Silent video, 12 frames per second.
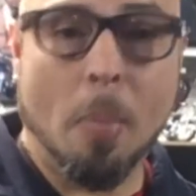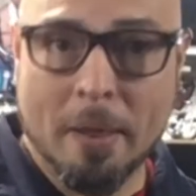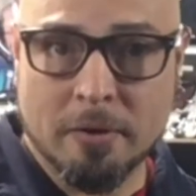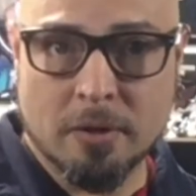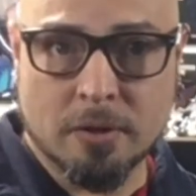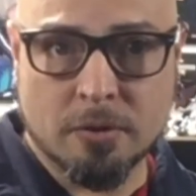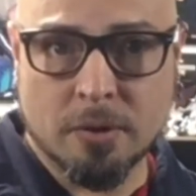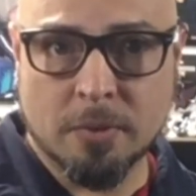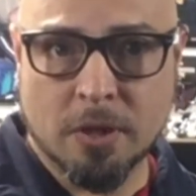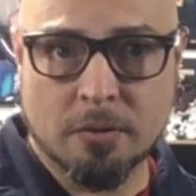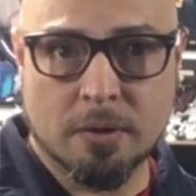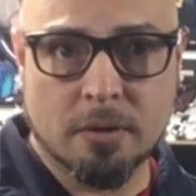your trim
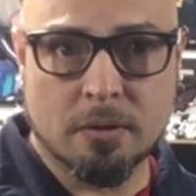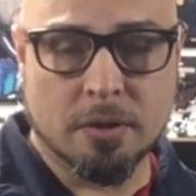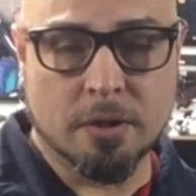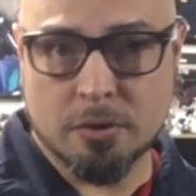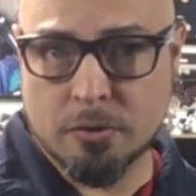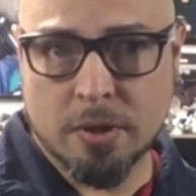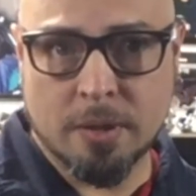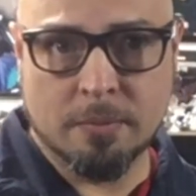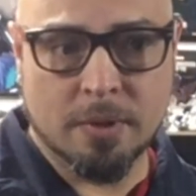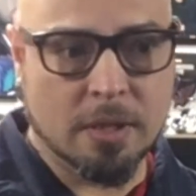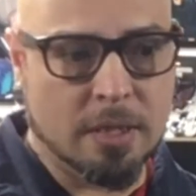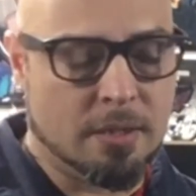coat or your trim
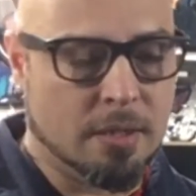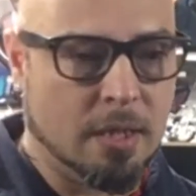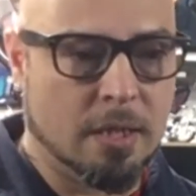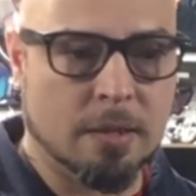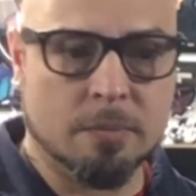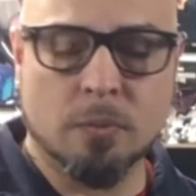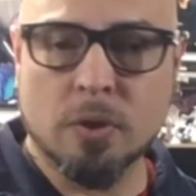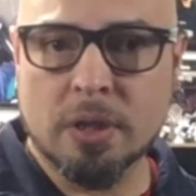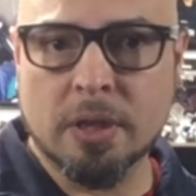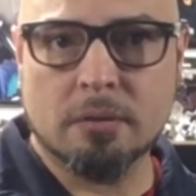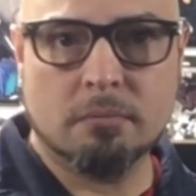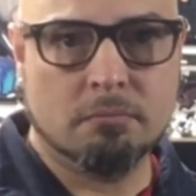gets
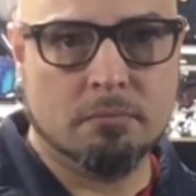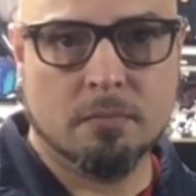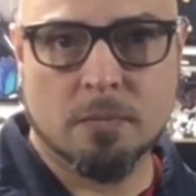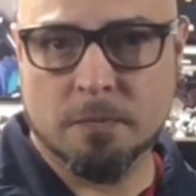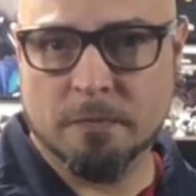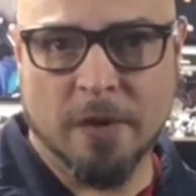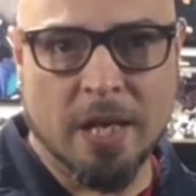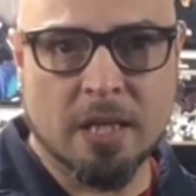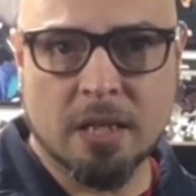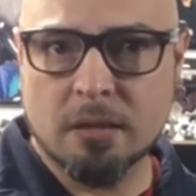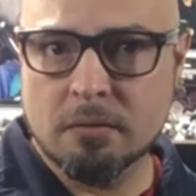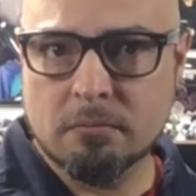really
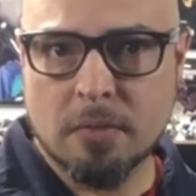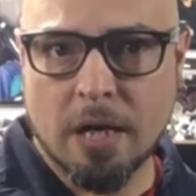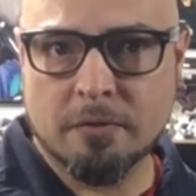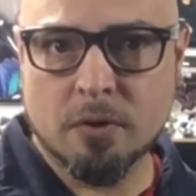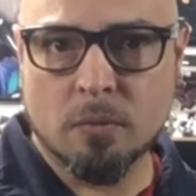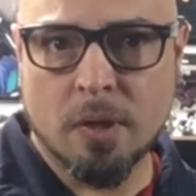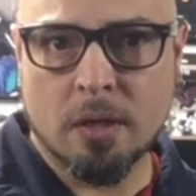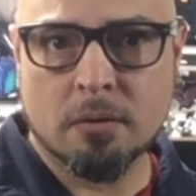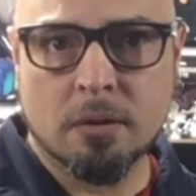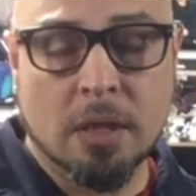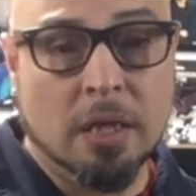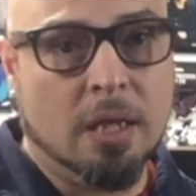faded after a while,
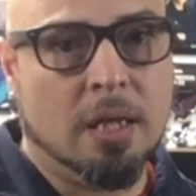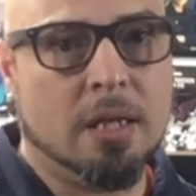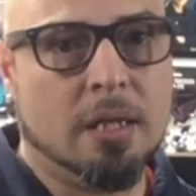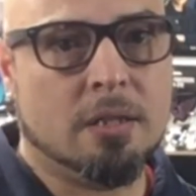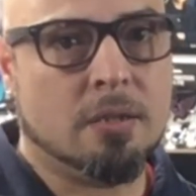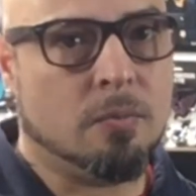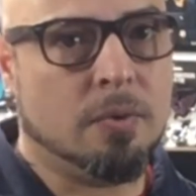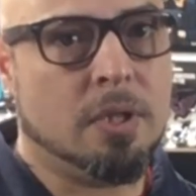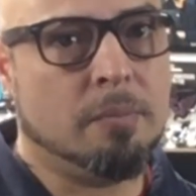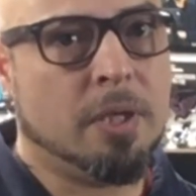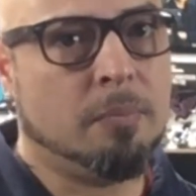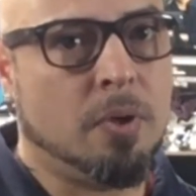and it's a really
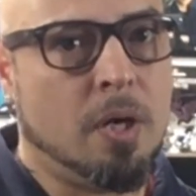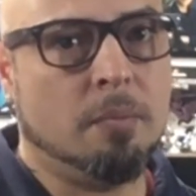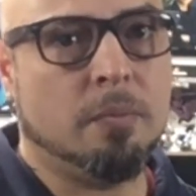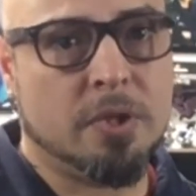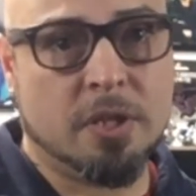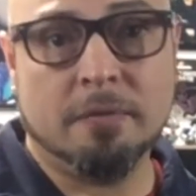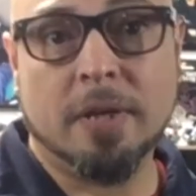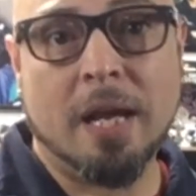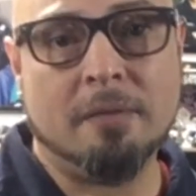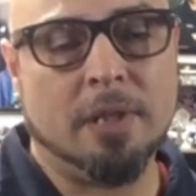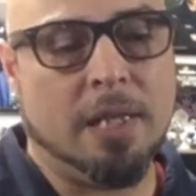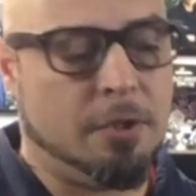big problem with Chevy
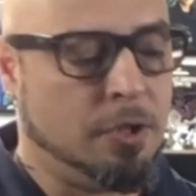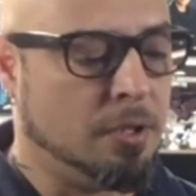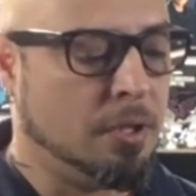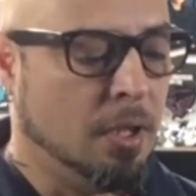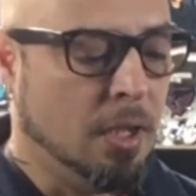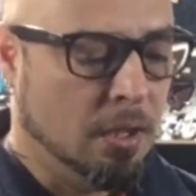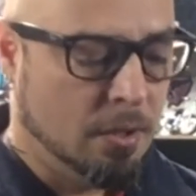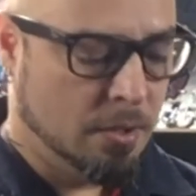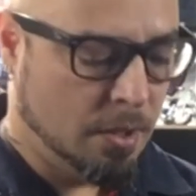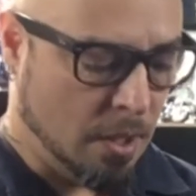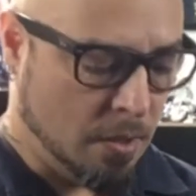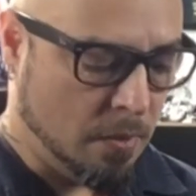avalanches.
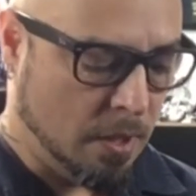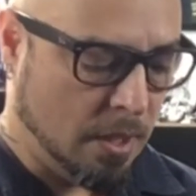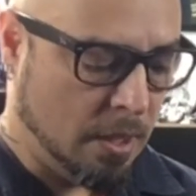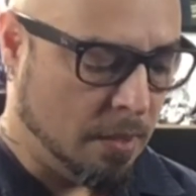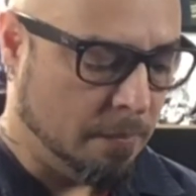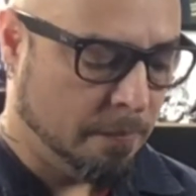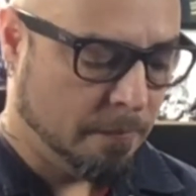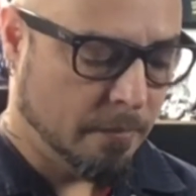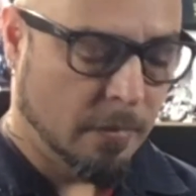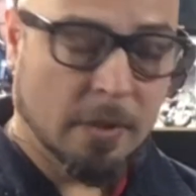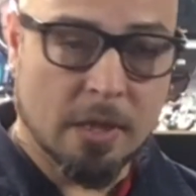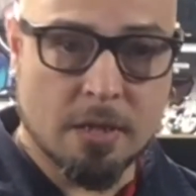So
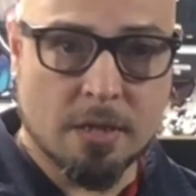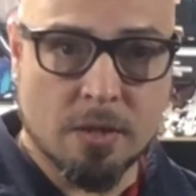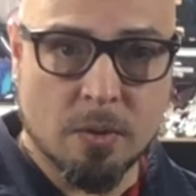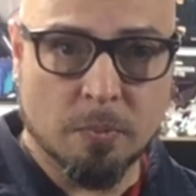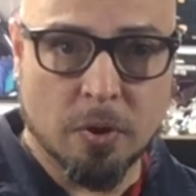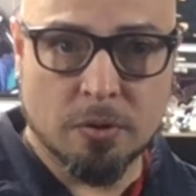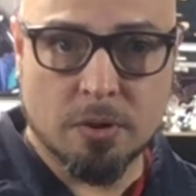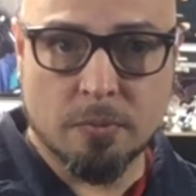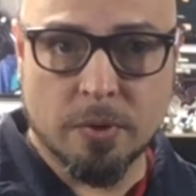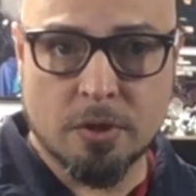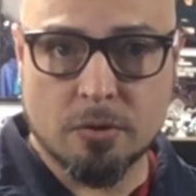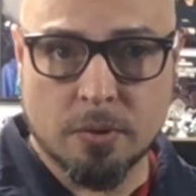this is supposed to
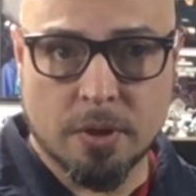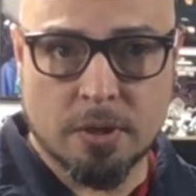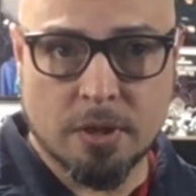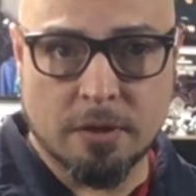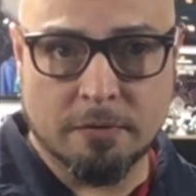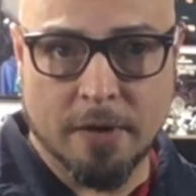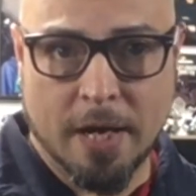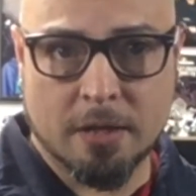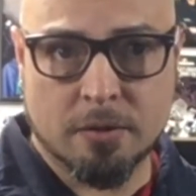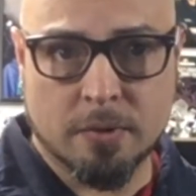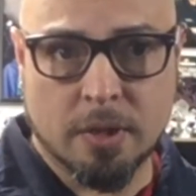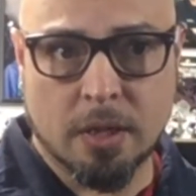restore it to the
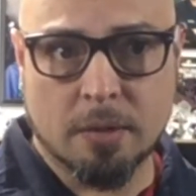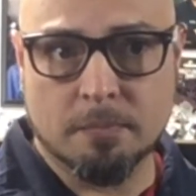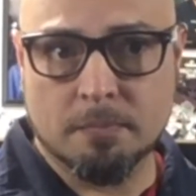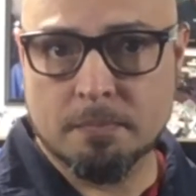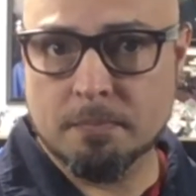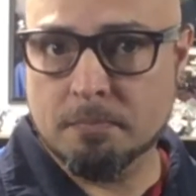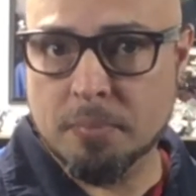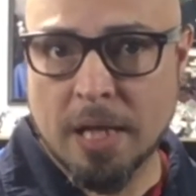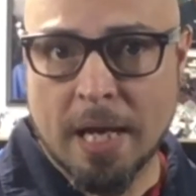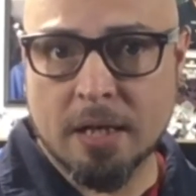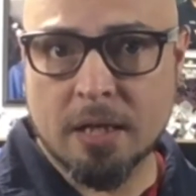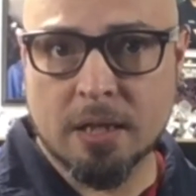factory
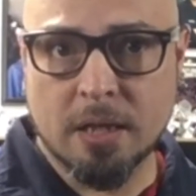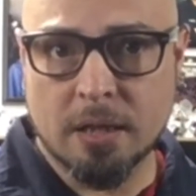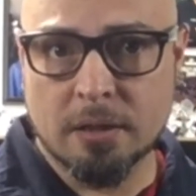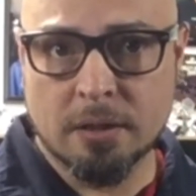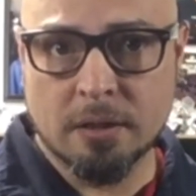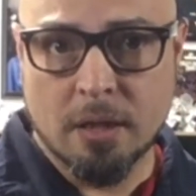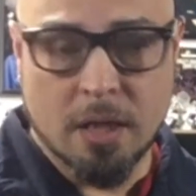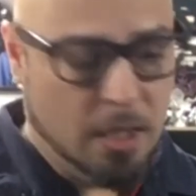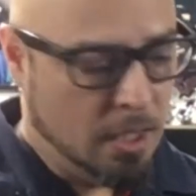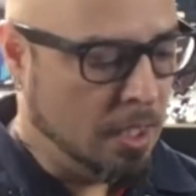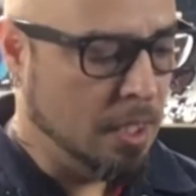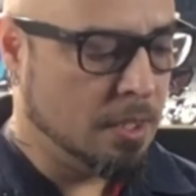black color.
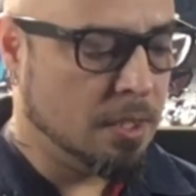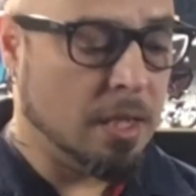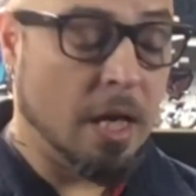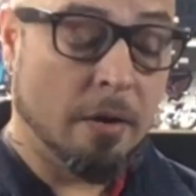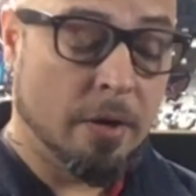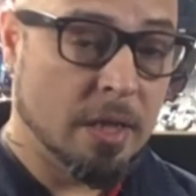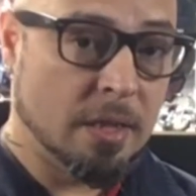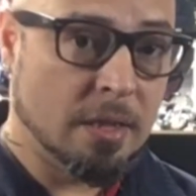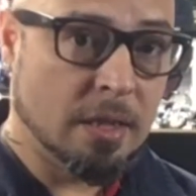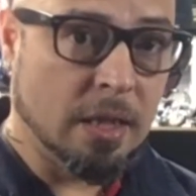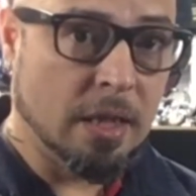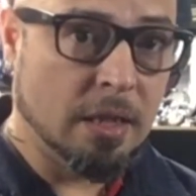It's
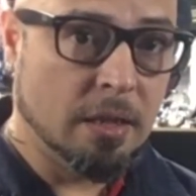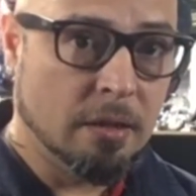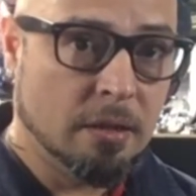guaranteed